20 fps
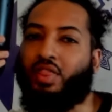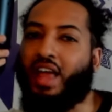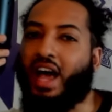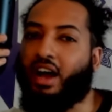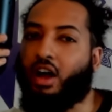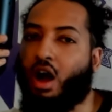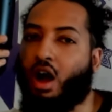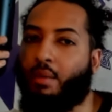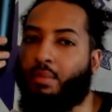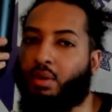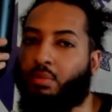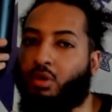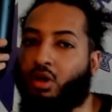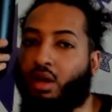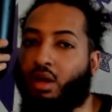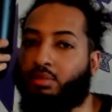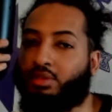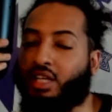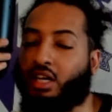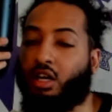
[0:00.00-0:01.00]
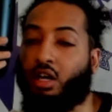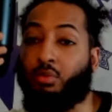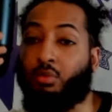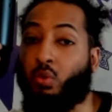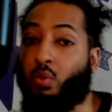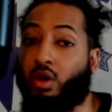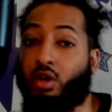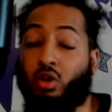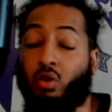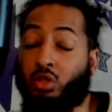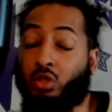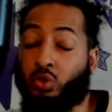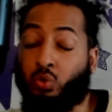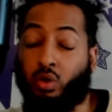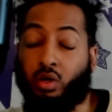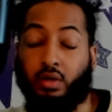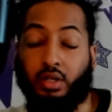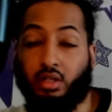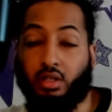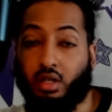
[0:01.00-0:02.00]
that comic book comes out at number one, no one's
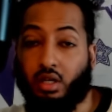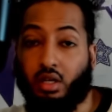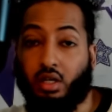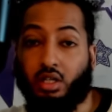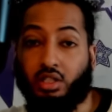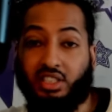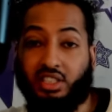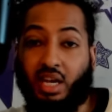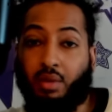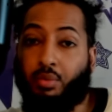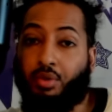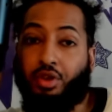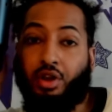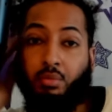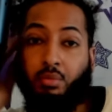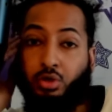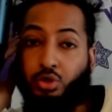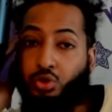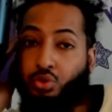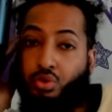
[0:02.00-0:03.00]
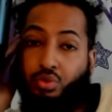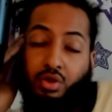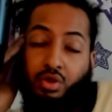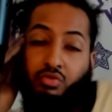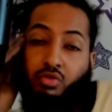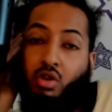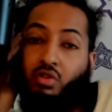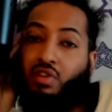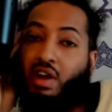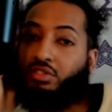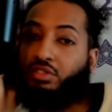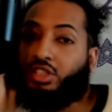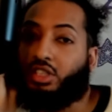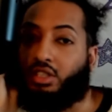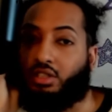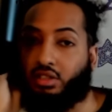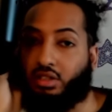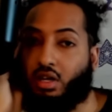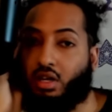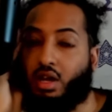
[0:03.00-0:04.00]
worried. Same with number 2, 3, 4, 5,
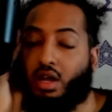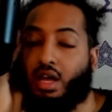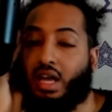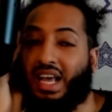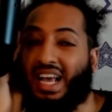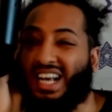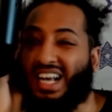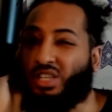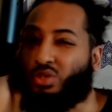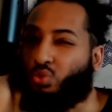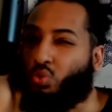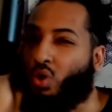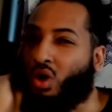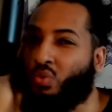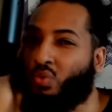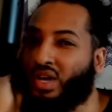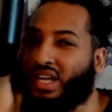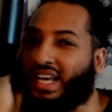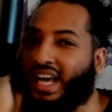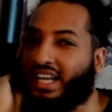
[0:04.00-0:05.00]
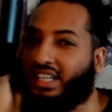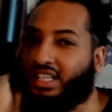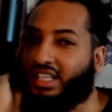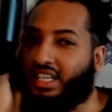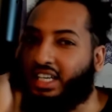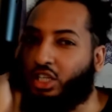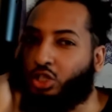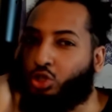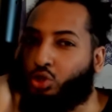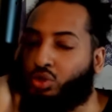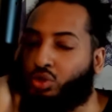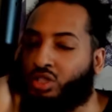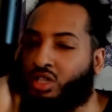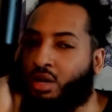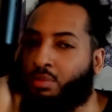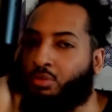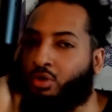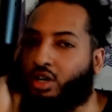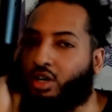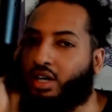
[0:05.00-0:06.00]
6. It's when we get to issues
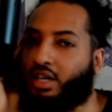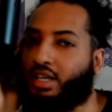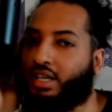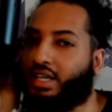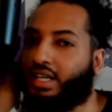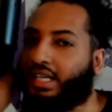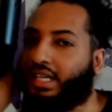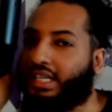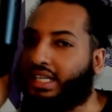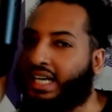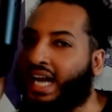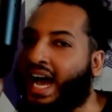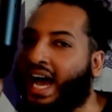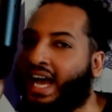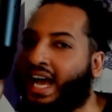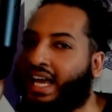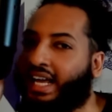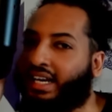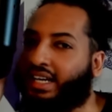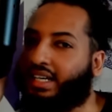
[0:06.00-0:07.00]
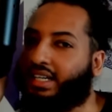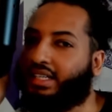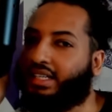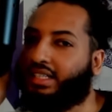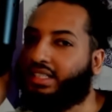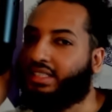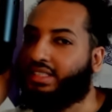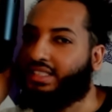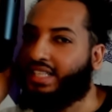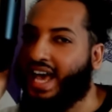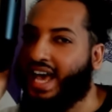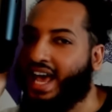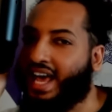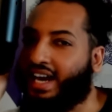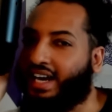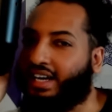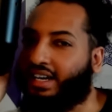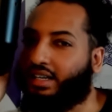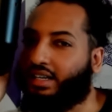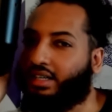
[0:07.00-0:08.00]
number 9,
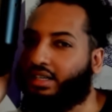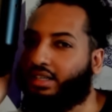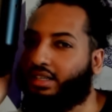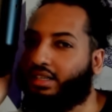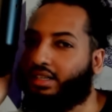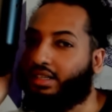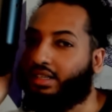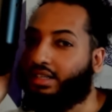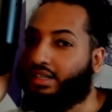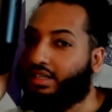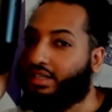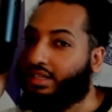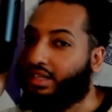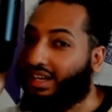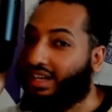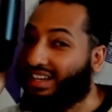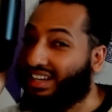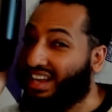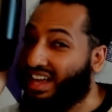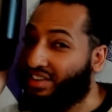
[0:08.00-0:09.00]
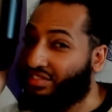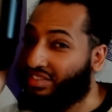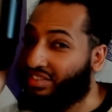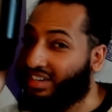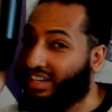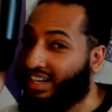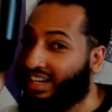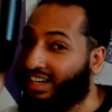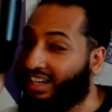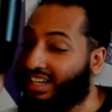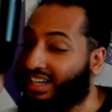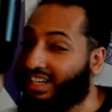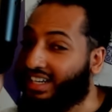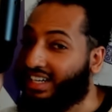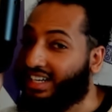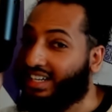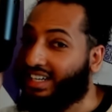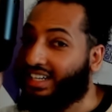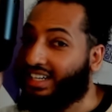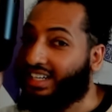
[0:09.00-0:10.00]
10, 11.
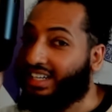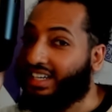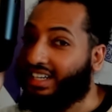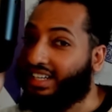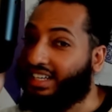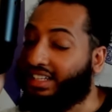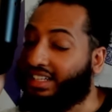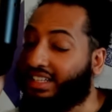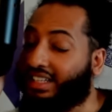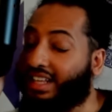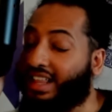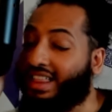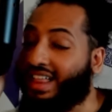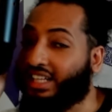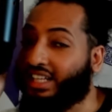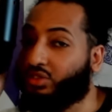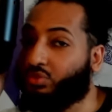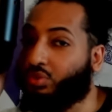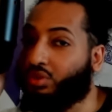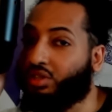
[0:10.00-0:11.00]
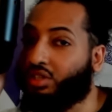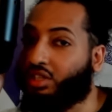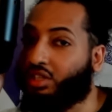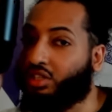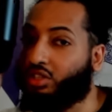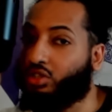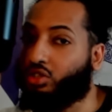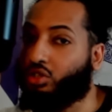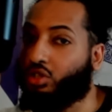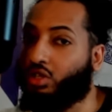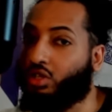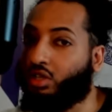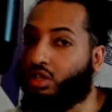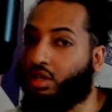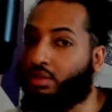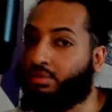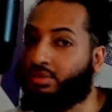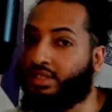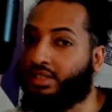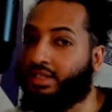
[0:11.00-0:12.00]
That's when the concern
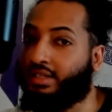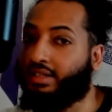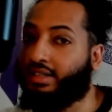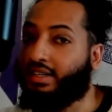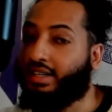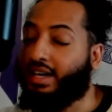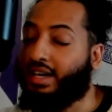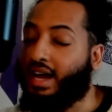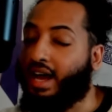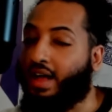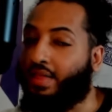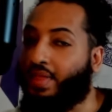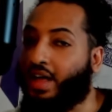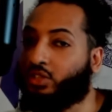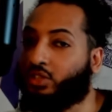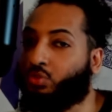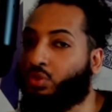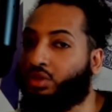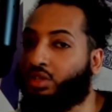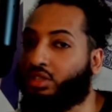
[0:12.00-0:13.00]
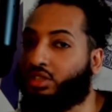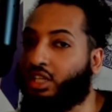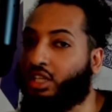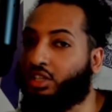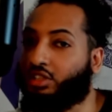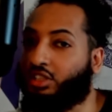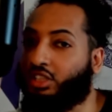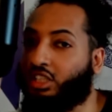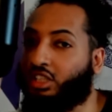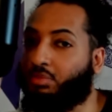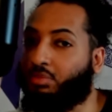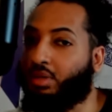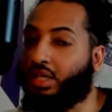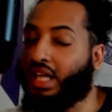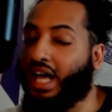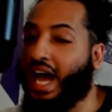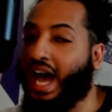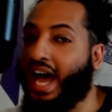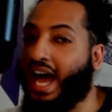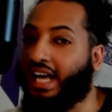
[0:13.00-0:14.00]
comes in, and that's when the sales need to be
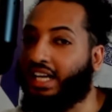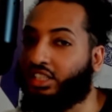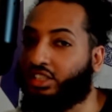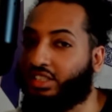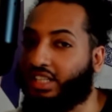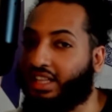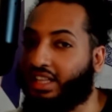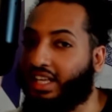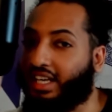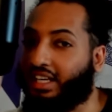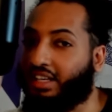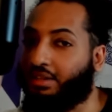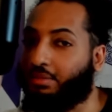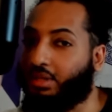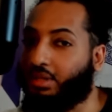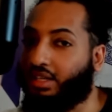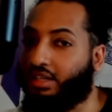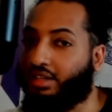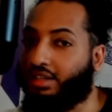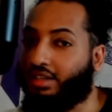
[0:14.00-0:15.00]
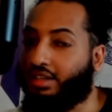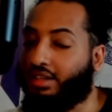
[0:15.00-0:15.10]
the highest that they can be.